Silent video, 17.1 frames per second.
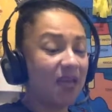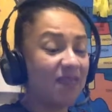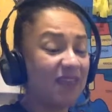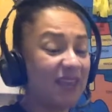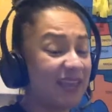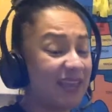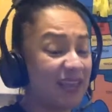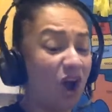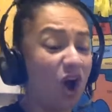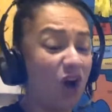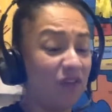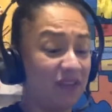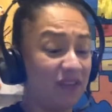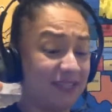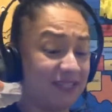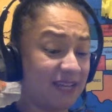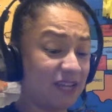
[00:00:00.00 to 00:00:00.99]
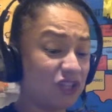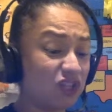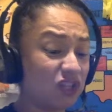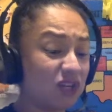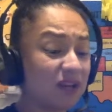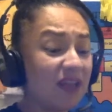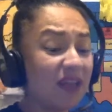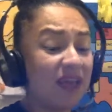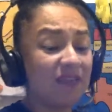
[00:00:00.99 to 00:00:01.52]
They get all the
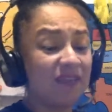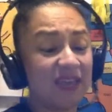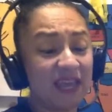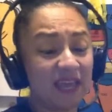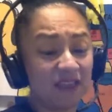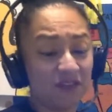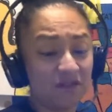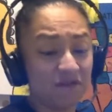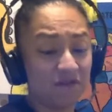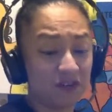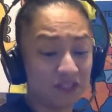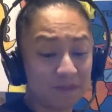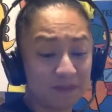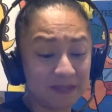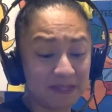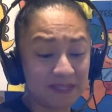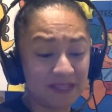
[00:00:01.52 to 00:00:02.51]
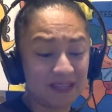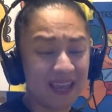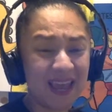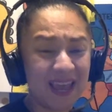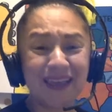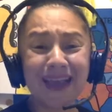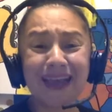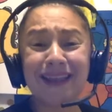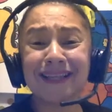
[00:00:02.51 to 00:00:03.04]
attention. They get the first piece of
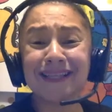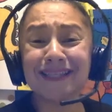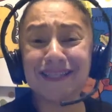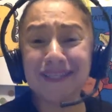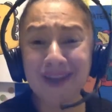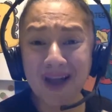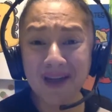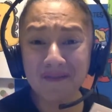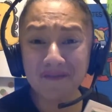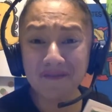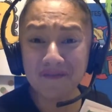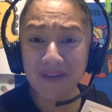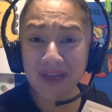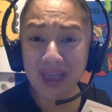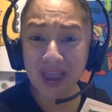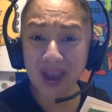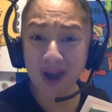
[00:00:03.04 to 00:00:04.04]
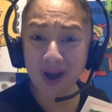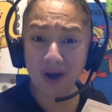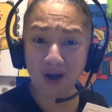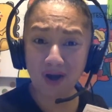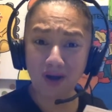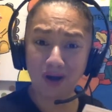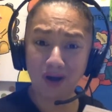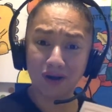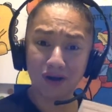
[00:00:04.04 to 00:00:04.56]
cake, and it's not
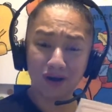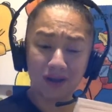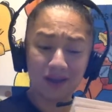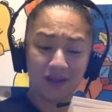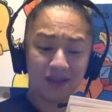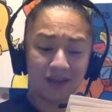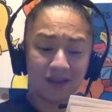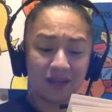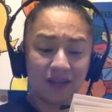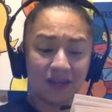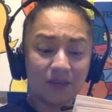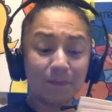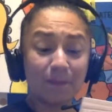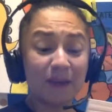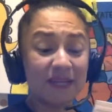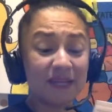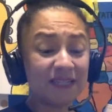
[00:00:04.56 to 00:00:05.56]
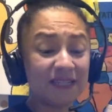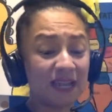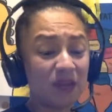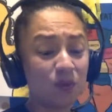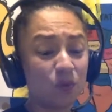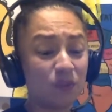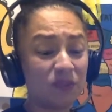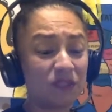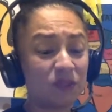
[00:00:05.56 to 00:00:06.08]
fair.
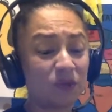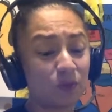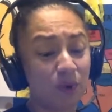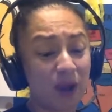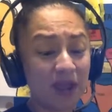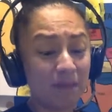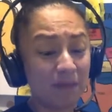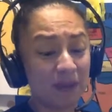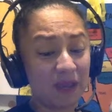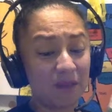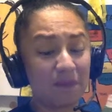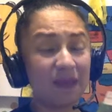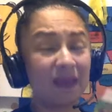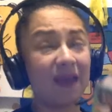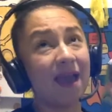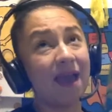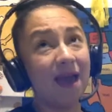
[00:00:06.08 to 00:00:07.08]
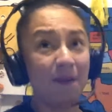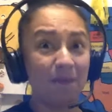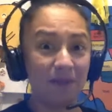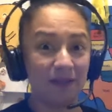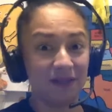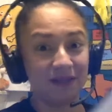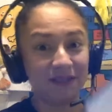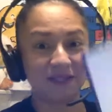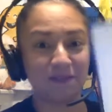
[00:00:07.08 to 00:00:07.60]
Monday was Crybaby
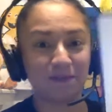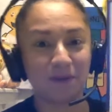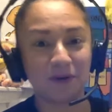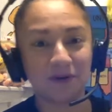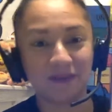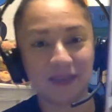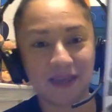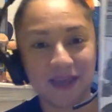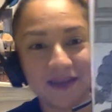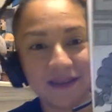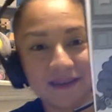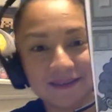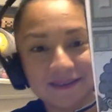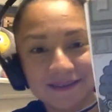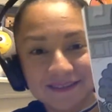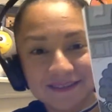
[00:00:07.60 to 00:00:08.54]
Emily's birthday.